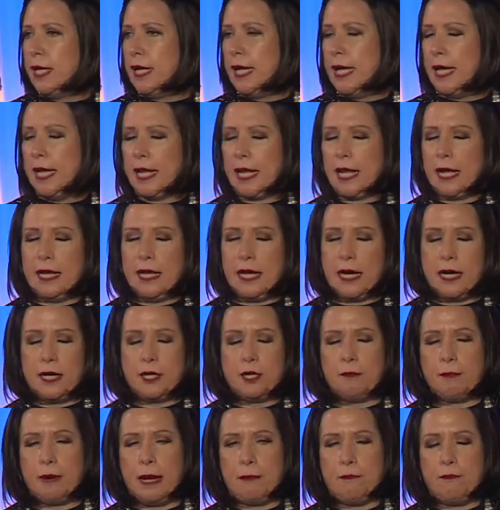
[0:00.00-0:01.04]
And I,
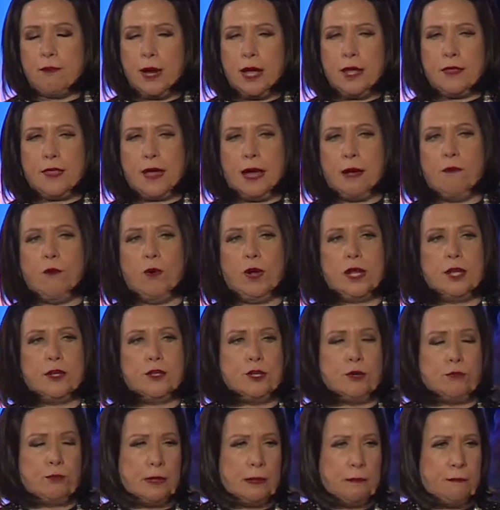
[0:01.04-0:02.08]
under my breath, I wanted
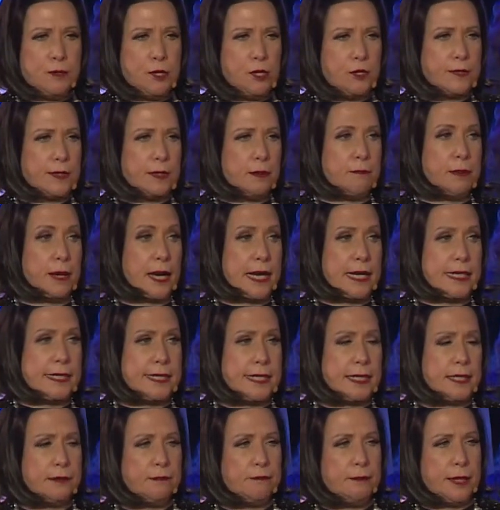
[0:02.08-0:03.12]
to rebuke them, but I
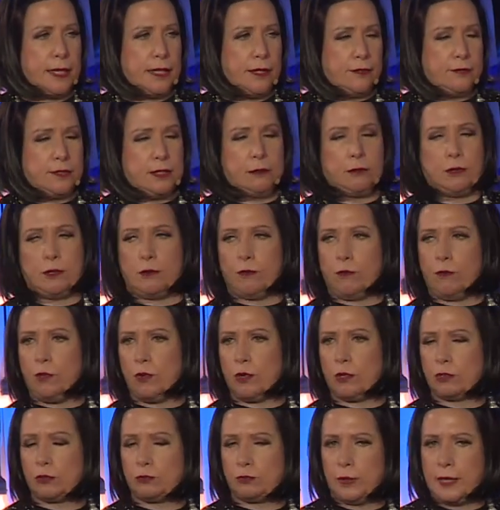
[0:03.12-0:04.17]
didn't, because they were
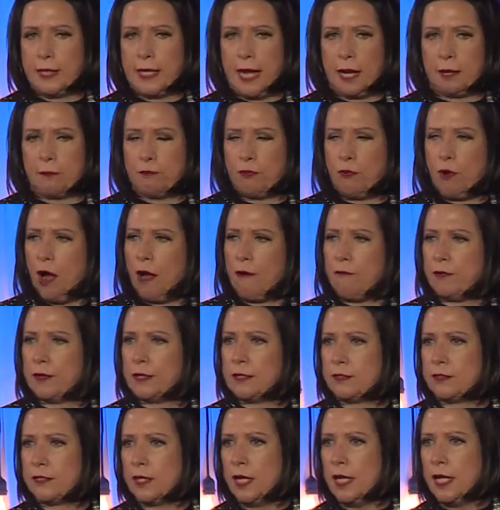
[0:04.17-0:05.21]
world-renowned
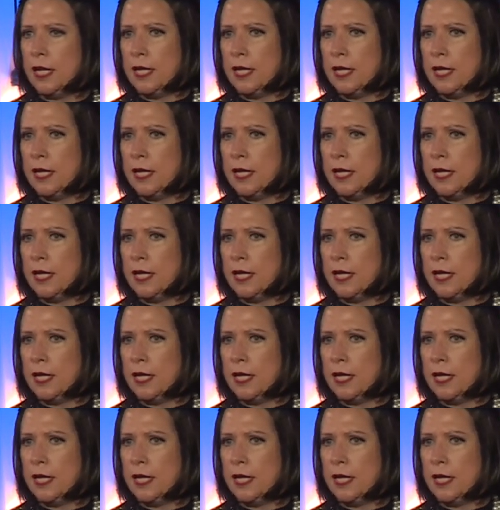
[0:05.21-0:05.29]
prophets.